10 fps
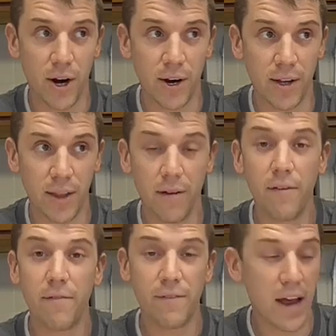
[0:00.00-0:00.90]
are in the
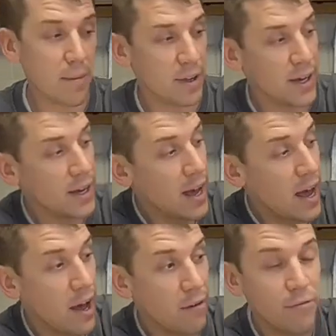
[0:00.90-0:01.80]
family
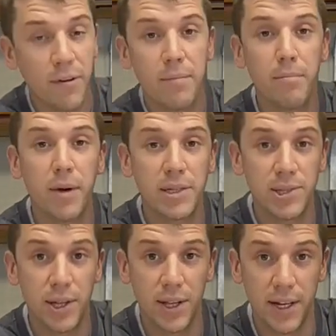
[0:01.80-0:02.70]
F,
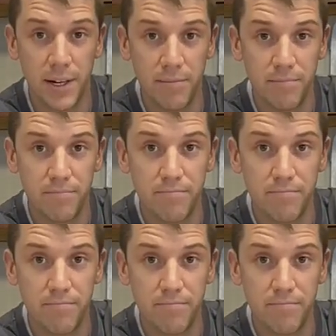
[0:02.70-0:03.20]
Mustelid.